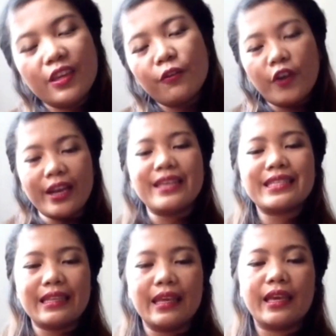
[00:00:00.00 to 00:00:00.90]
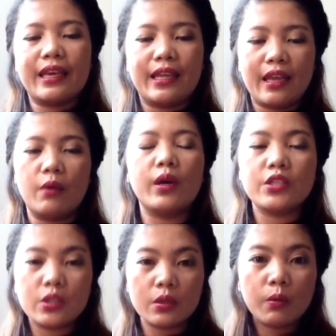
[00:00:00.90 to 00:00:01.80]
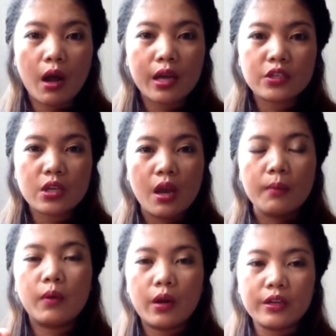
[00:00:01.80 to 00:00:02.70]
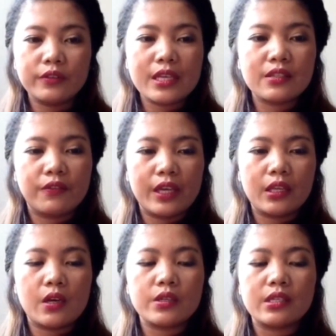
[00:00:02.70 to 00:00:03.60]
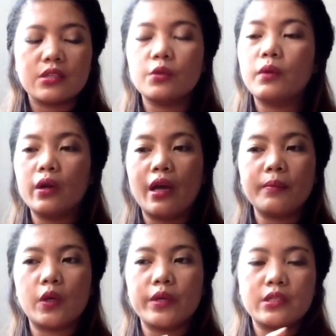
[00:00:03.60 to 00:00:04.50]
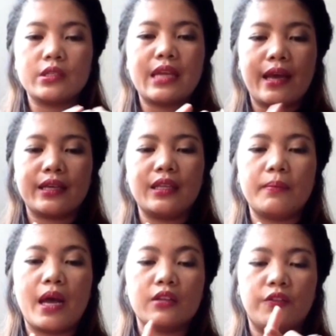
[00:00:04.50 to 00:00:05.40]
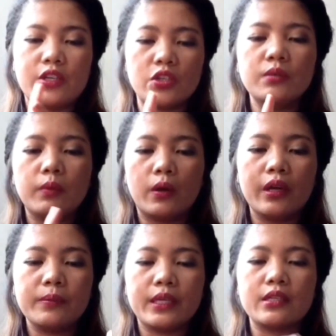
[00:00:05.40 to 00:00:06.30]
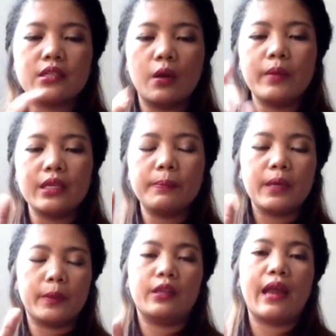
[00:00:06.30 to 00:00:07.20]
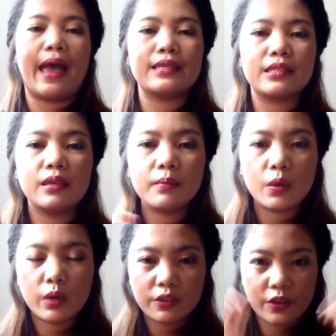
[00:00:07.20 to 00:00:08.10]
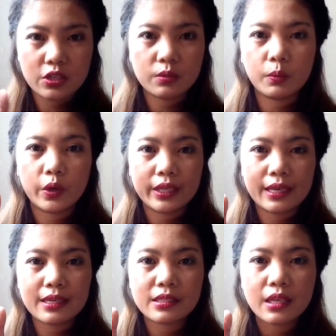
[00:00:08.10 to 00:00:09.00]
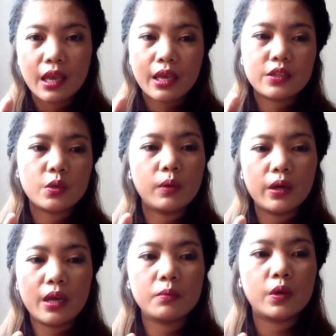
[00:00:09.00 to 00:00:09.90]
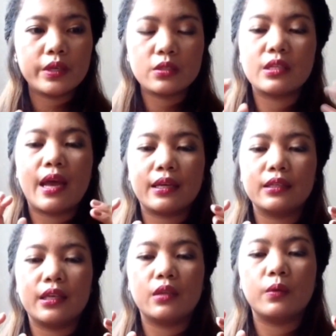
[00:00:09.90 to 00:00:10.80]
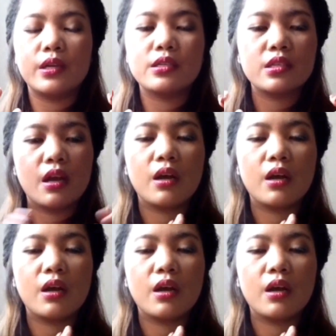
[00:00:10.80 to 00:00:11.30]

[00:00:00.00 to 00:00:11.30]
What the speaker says: you for listening, and I want you to watch more of these videos. And tomorrow I'm going to tackle about vision board because so many people are asking me what vision board is, and tomorrow I'm going to tackle that one. So